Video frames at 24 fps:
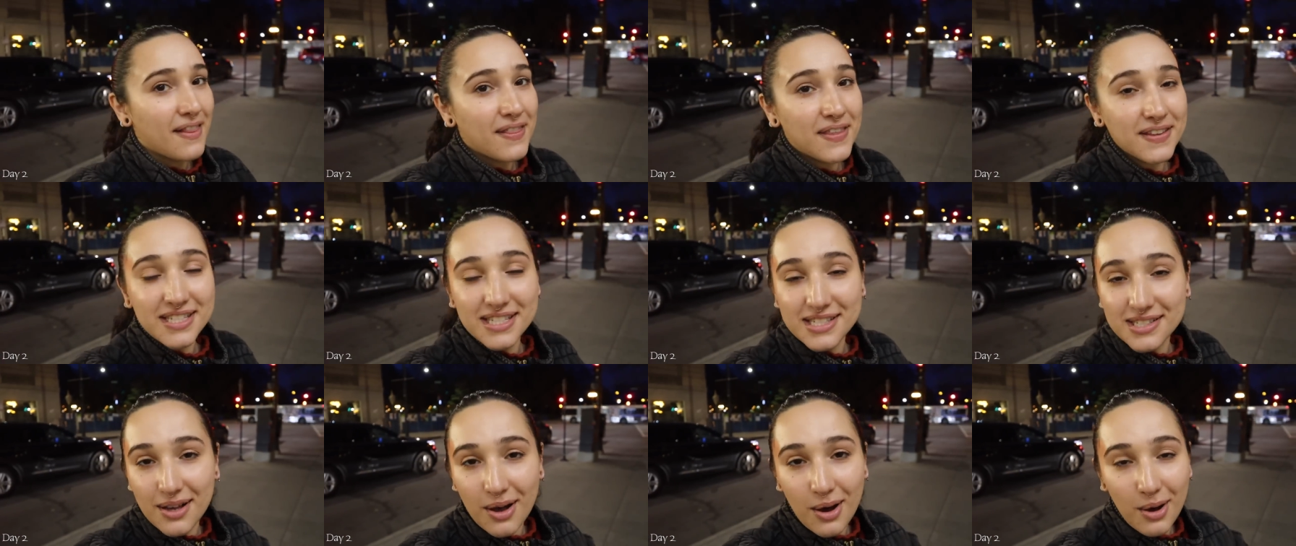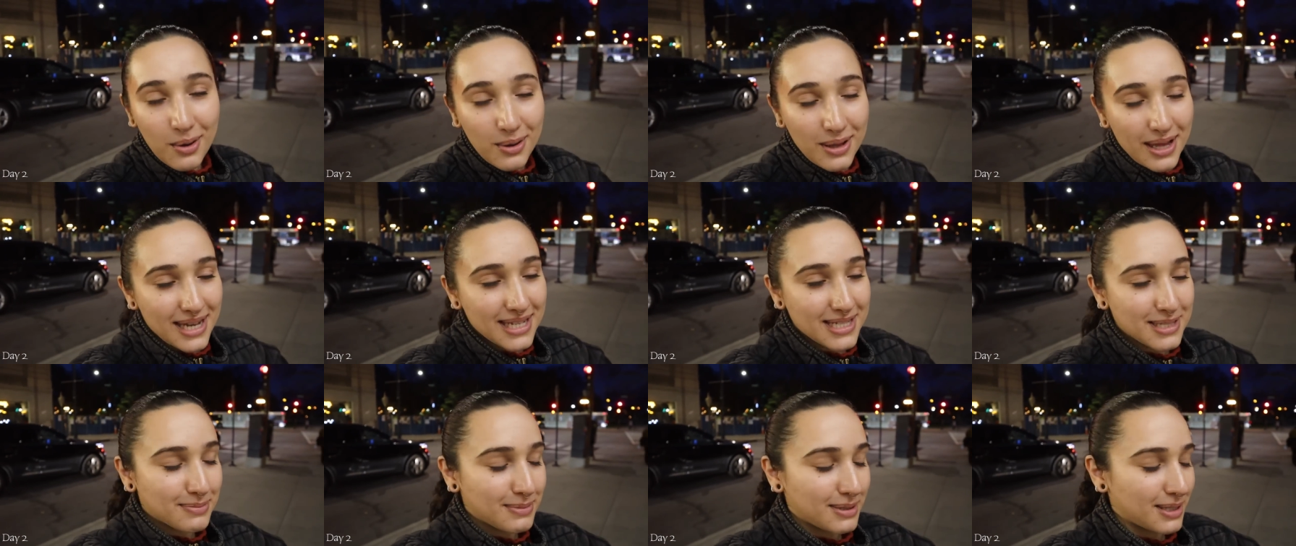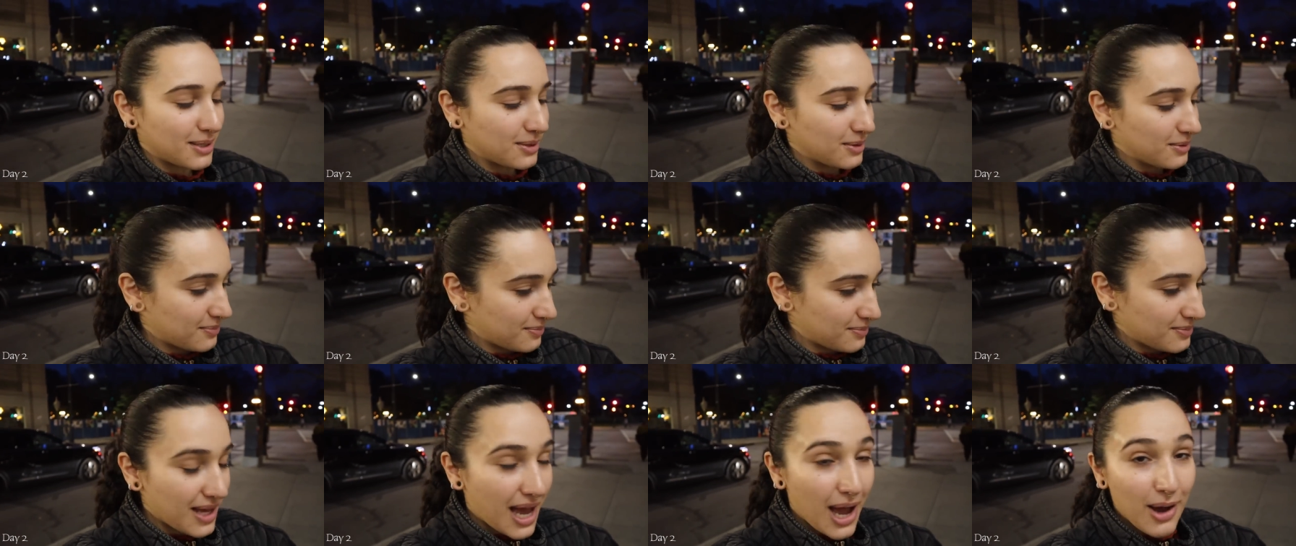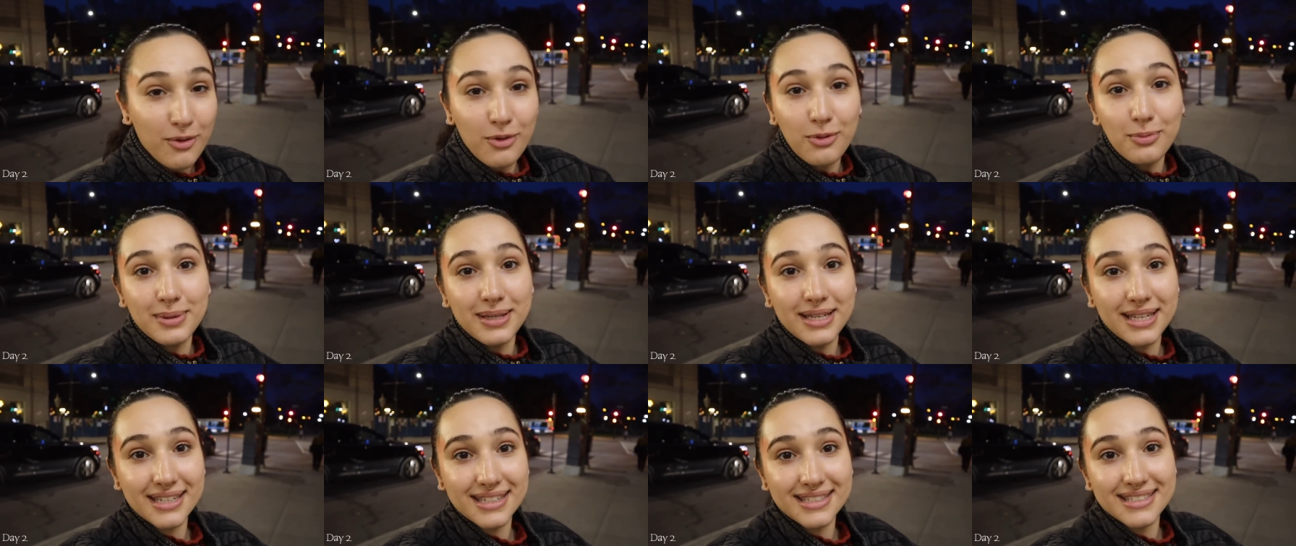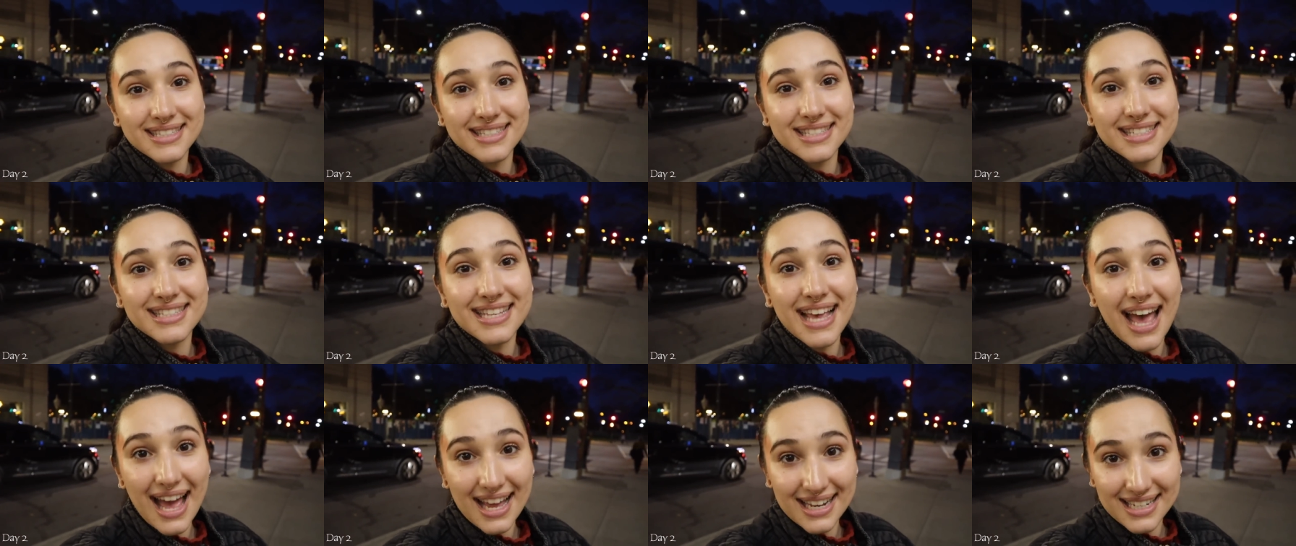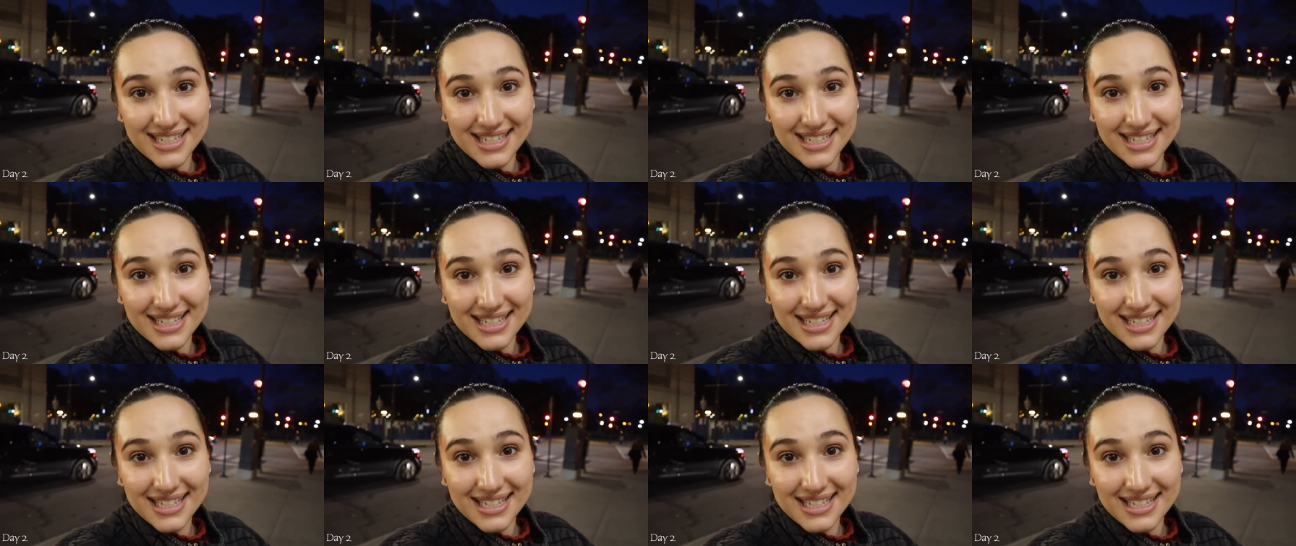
this is a whole ass meal. I will be set.